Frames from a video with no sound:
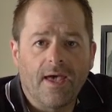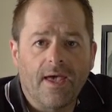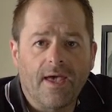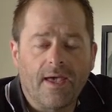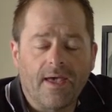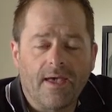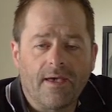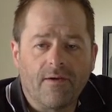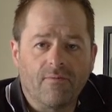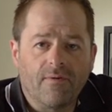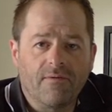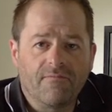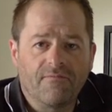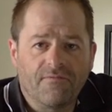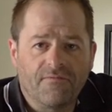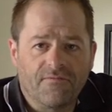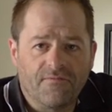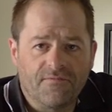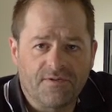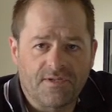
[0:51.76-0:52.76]
Uh,
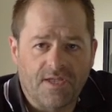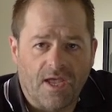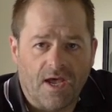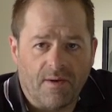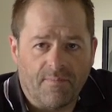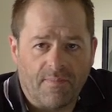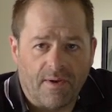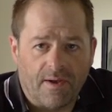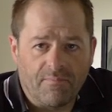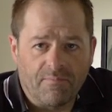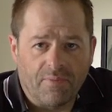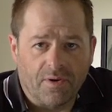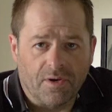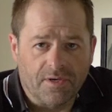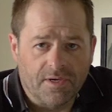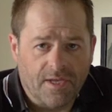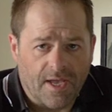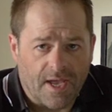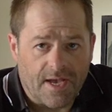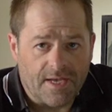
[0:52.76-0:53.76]
we've set up a
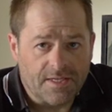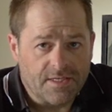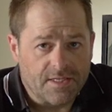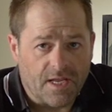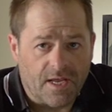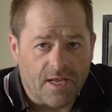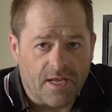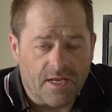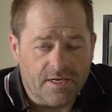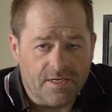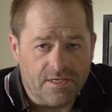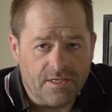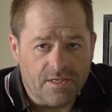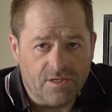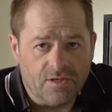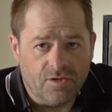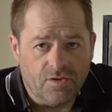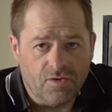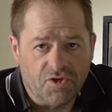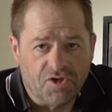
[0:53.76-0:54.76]
podcast and
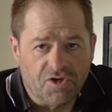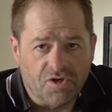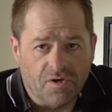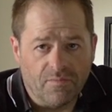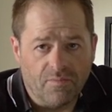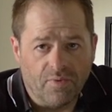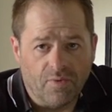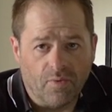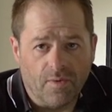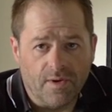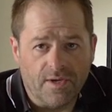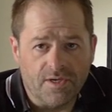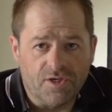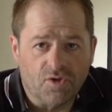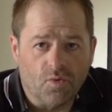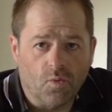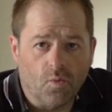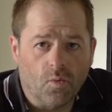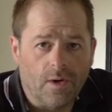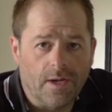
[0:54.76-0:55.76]
YouTube
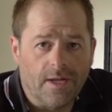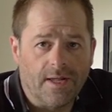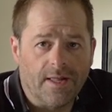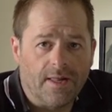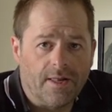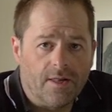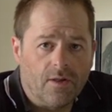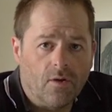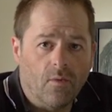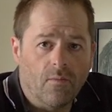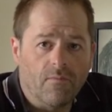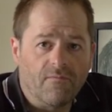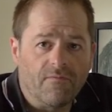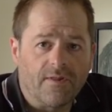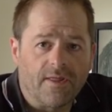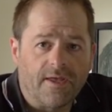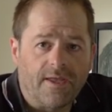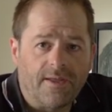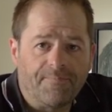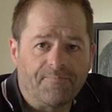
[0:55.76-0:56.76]
which will
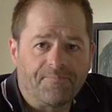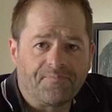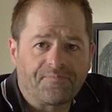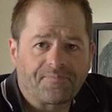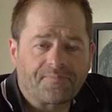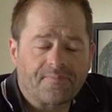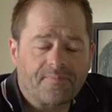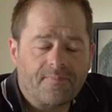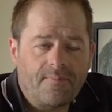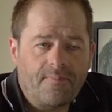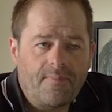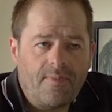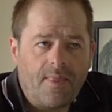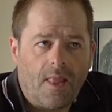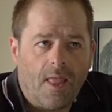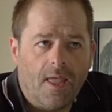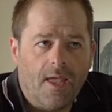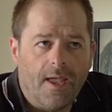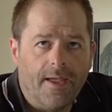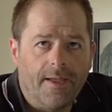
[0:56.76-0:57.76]
hopefully
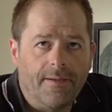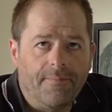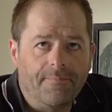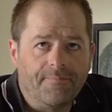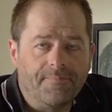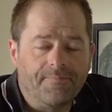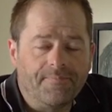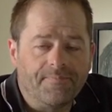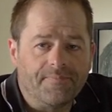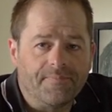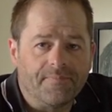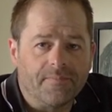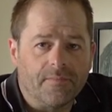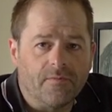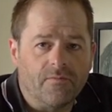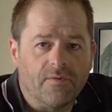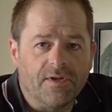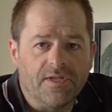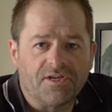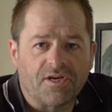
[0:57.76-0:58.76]
um,
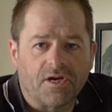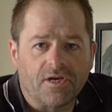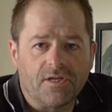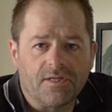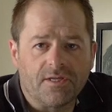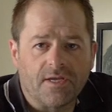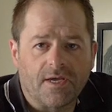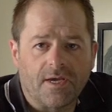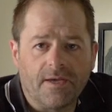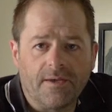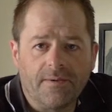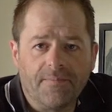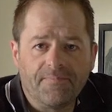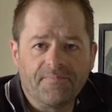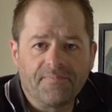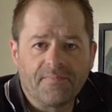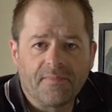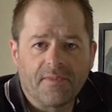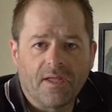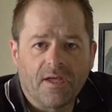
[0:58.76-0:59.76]
reach out to
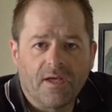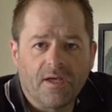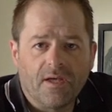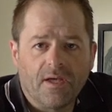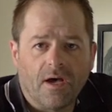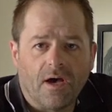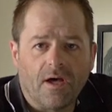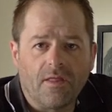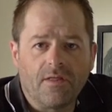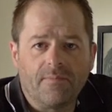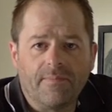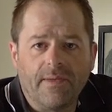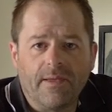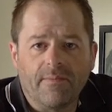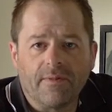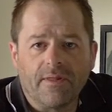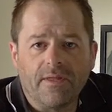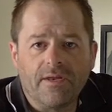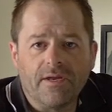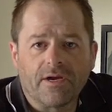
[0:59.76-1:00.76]
other
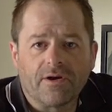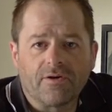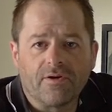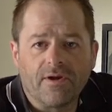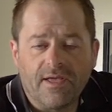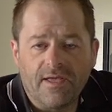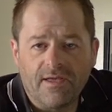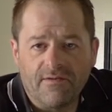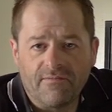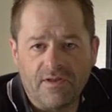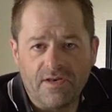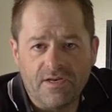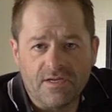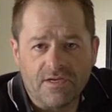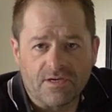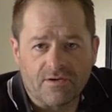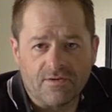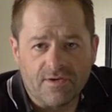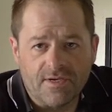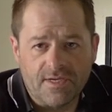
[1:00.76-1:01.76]
people in the creative
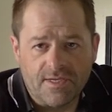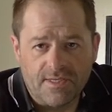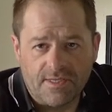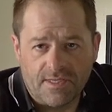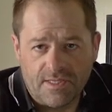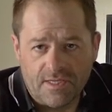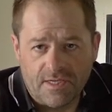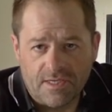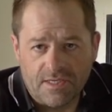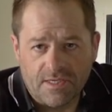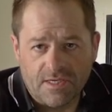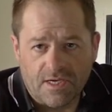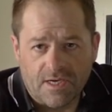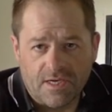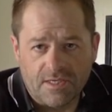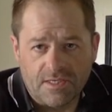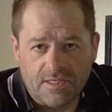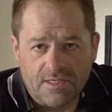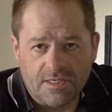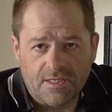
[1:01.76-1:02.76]
industries and
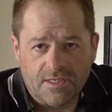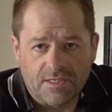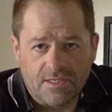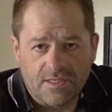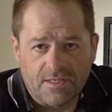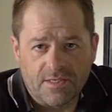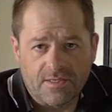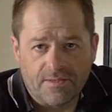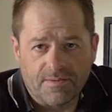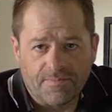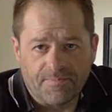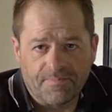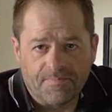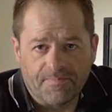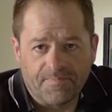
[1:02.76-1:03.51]
discuss